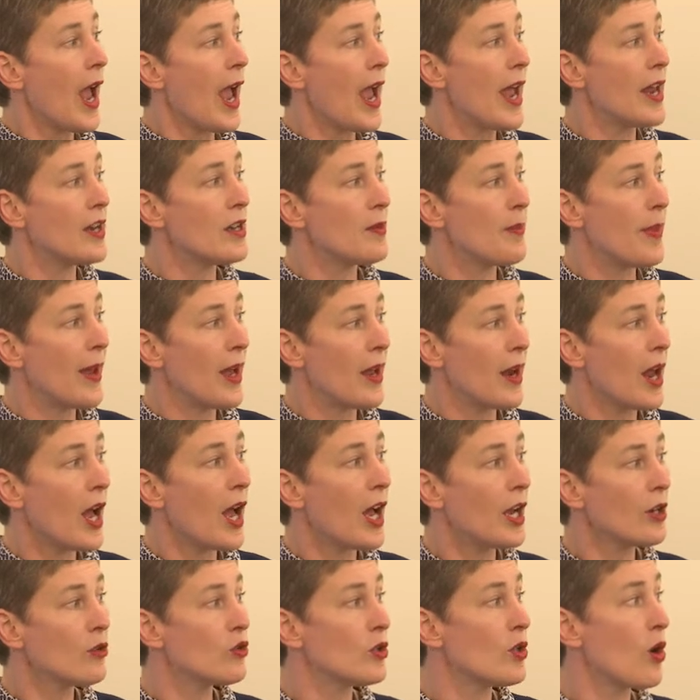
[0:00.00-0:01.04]
and about
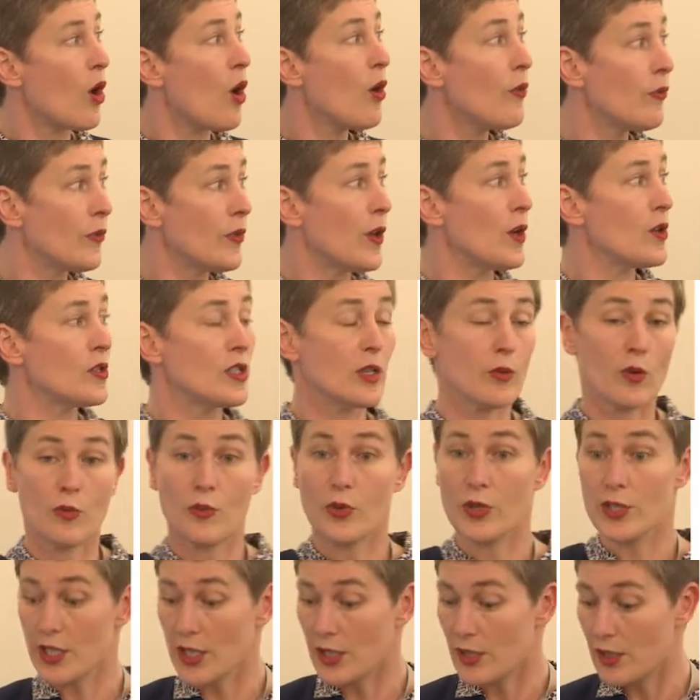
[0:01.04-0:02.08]
100 of those that were
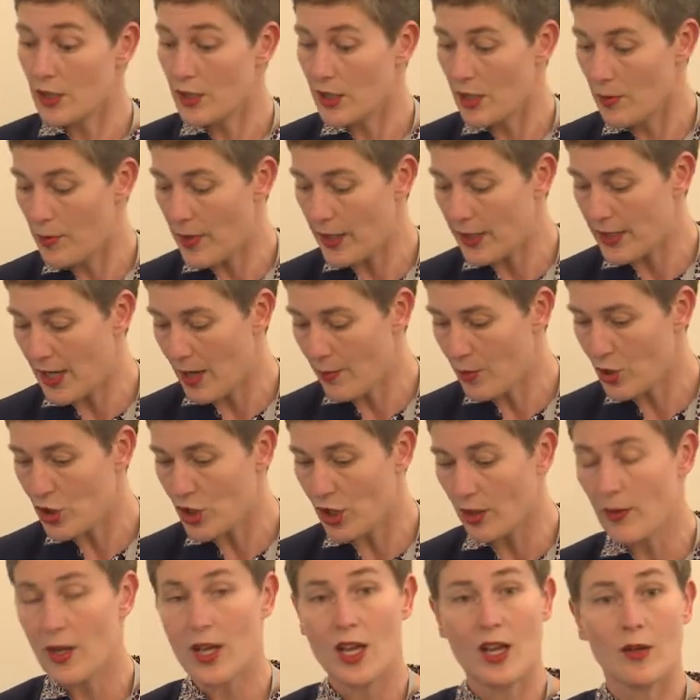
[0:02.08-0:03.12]
predicted to be
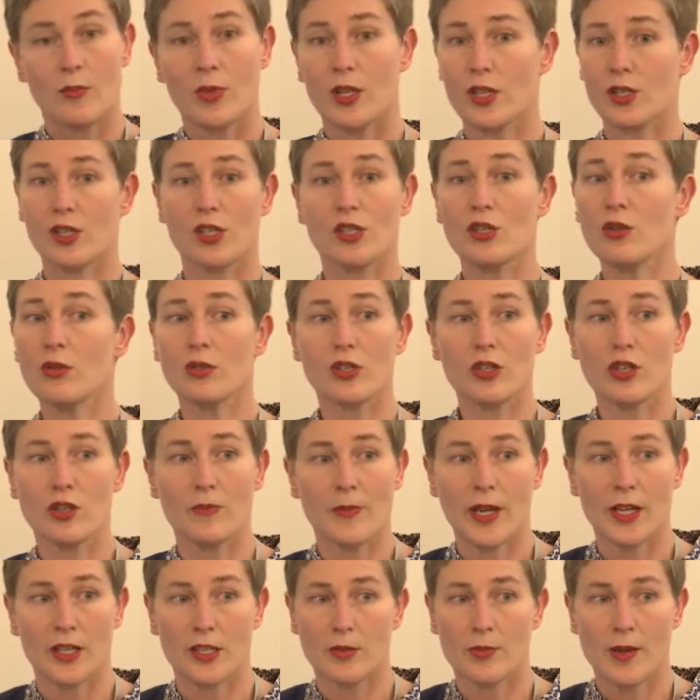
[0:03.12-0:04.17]
damaging. But it's still too
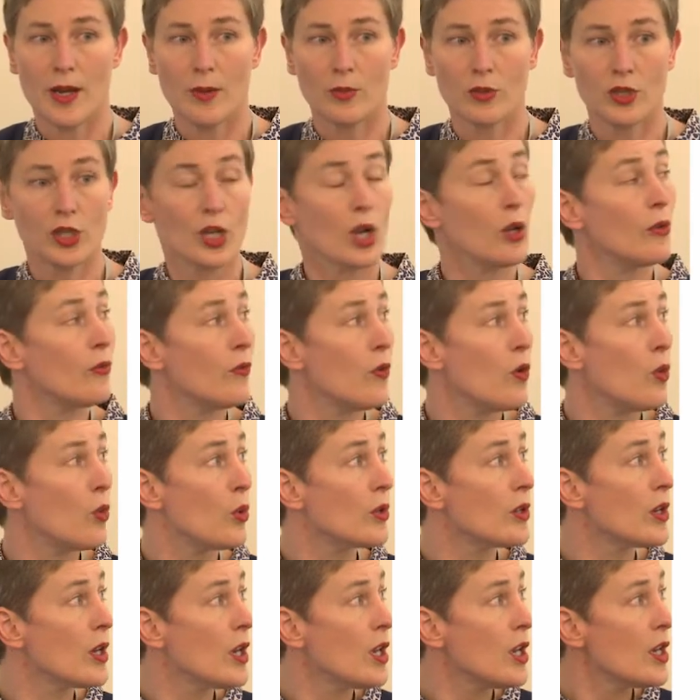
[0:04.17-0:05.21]
many to be able to go
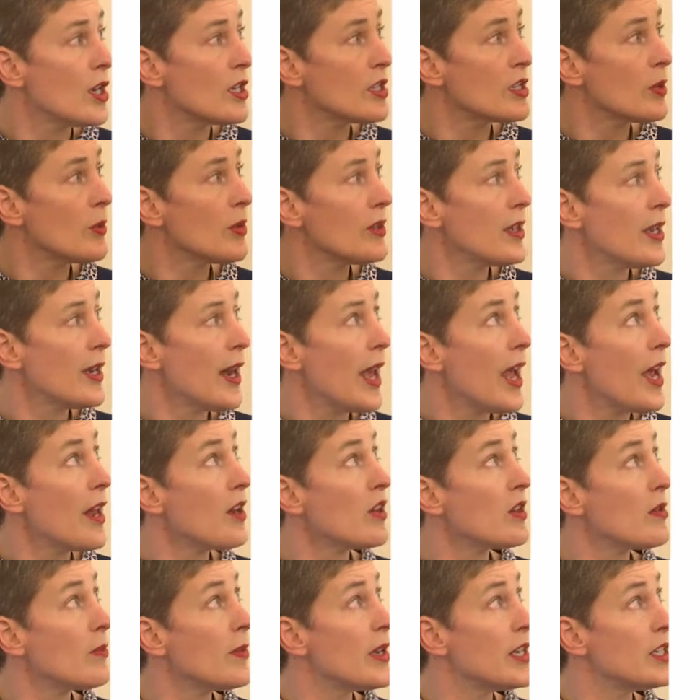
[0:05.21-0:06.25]
forward. So we then
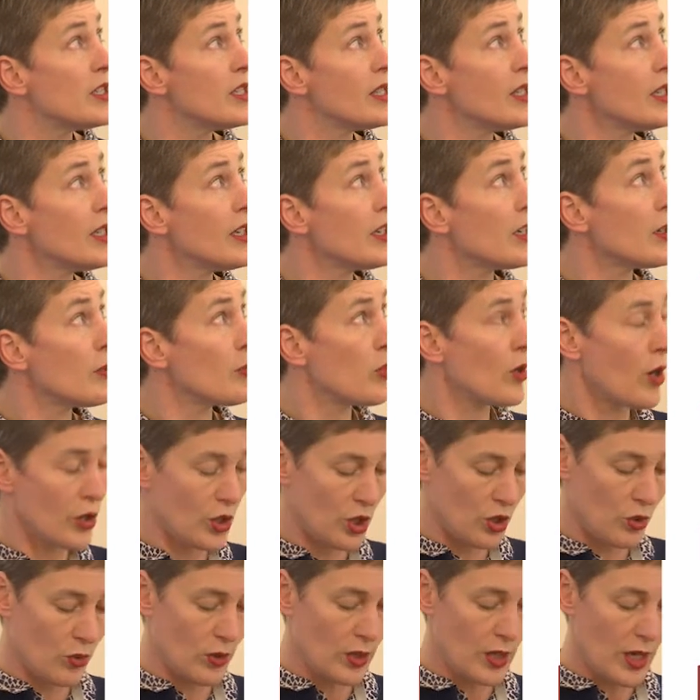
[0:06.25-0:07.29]
added a Mendelian
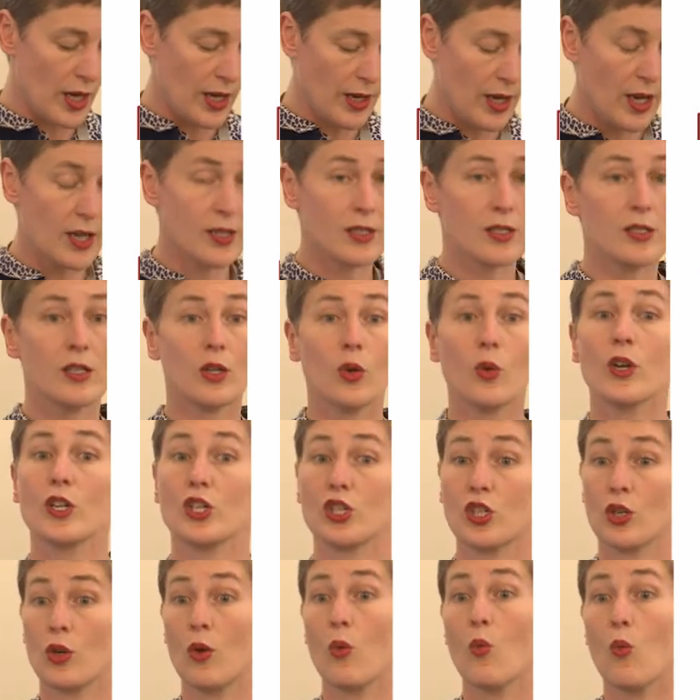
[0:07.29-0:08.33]
approach to it and asked the
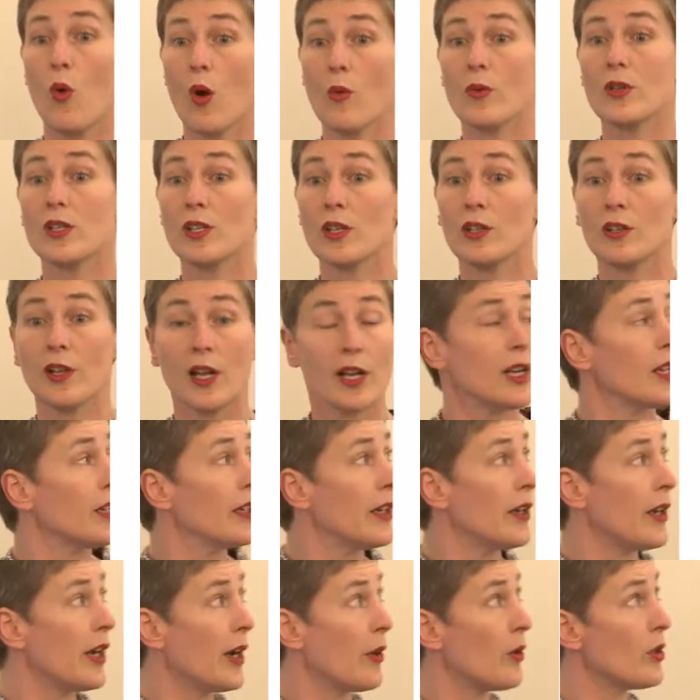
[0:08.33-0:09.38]
question, what was the
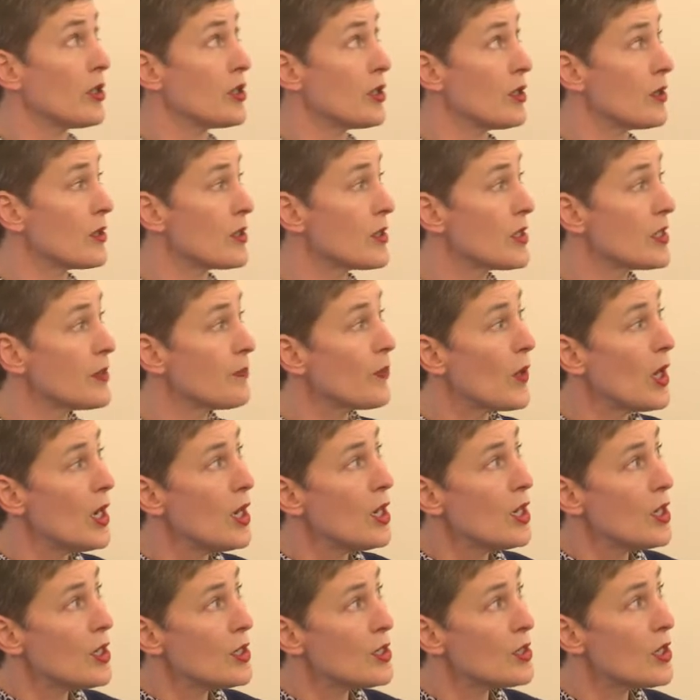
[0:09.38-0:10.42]
likely inheritance?
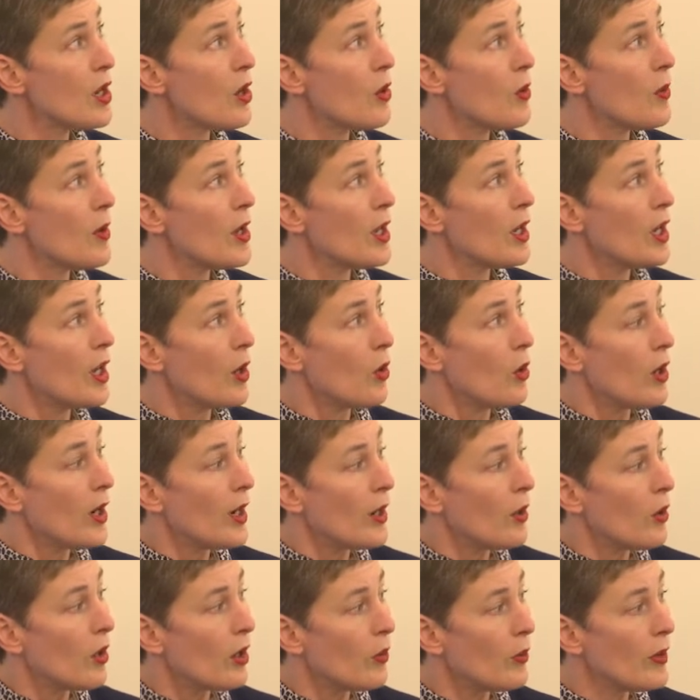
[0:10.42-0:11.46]
So
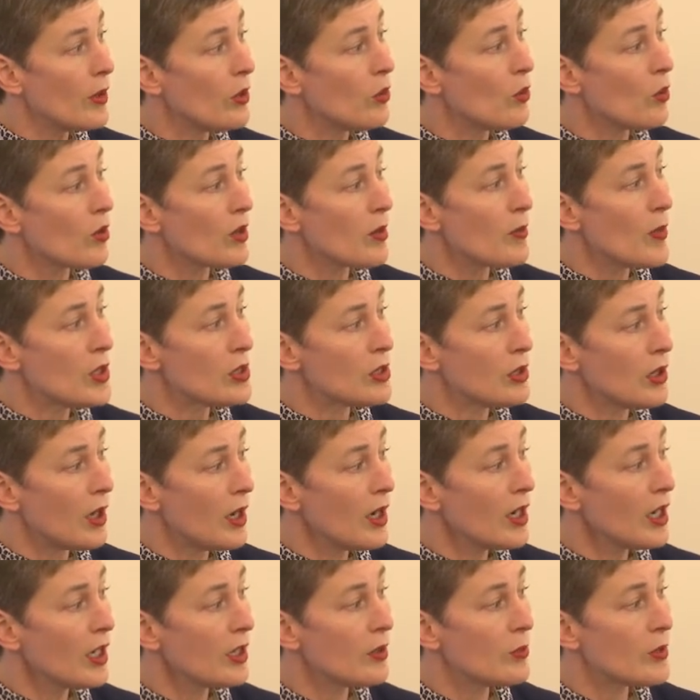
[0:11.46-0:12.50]
we thought the most
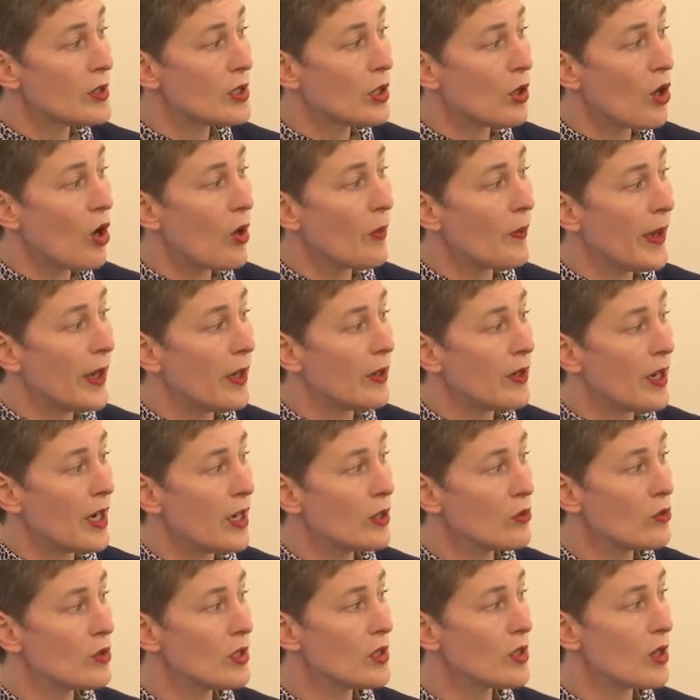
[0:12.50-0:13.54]
likely was a compound
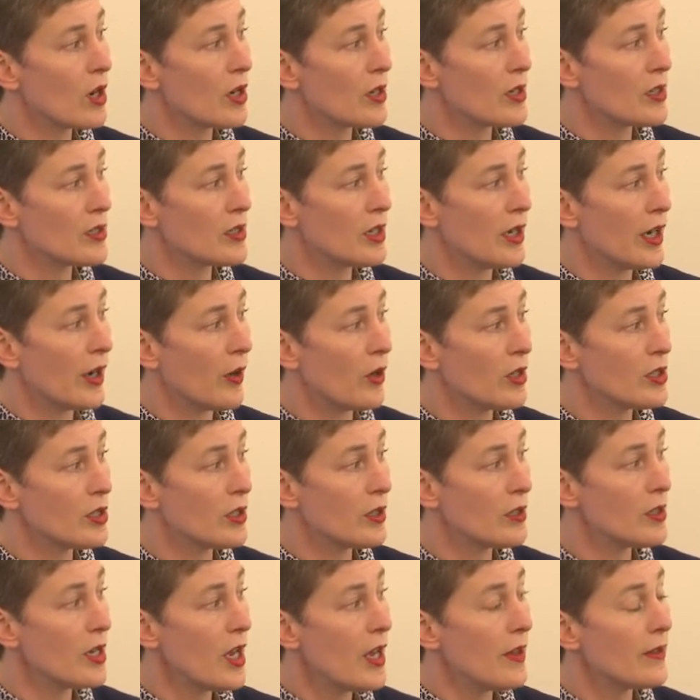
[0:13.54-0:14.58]
heterozygous
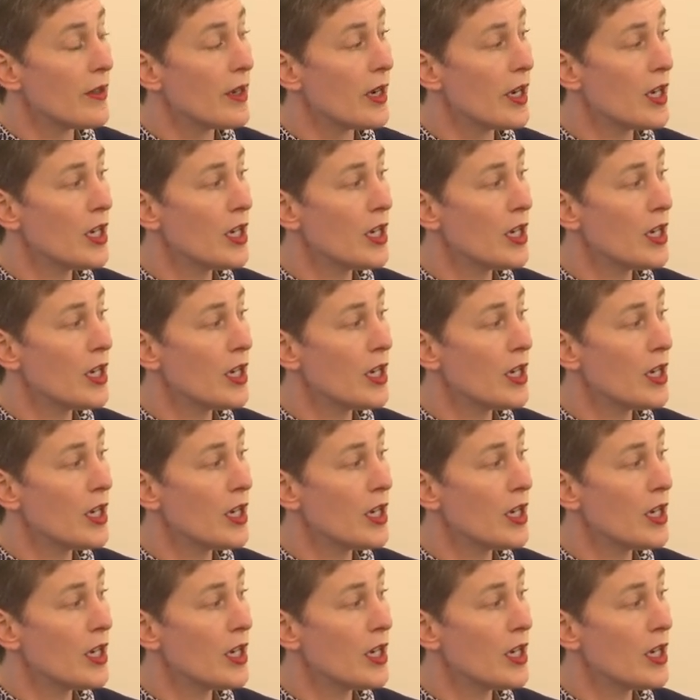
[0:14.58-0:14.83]
inheritance, that